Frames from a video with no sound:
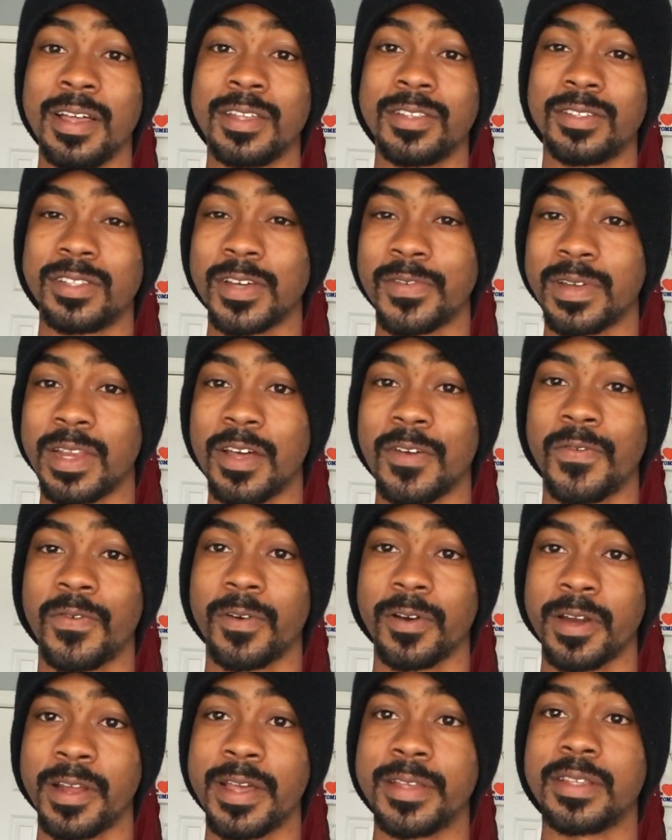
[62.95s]
So without
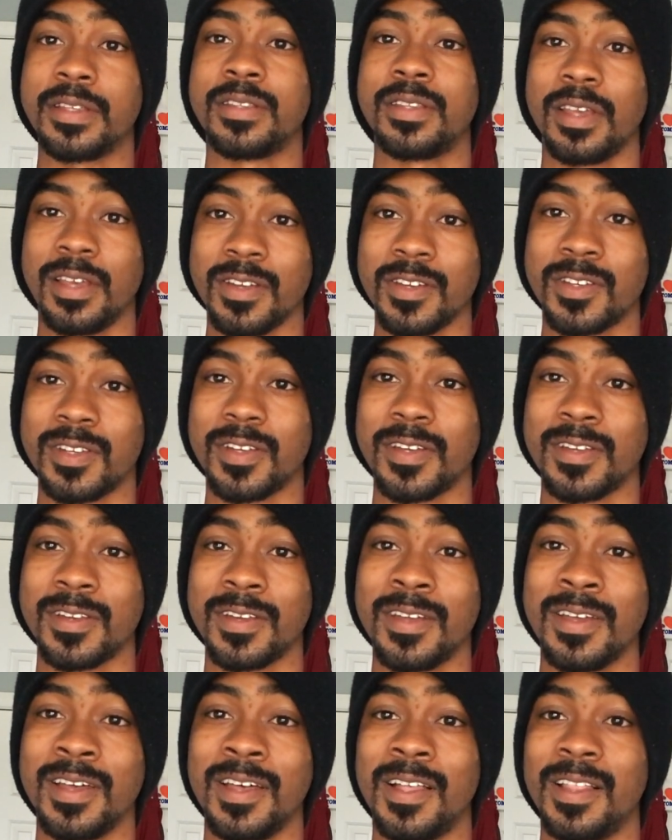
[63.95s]
further
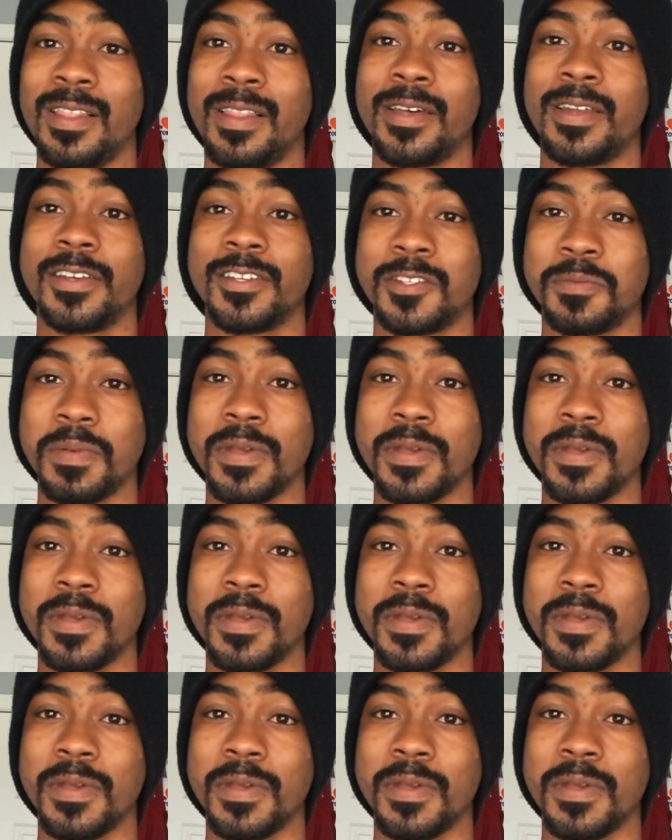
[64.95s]
hesitation, let us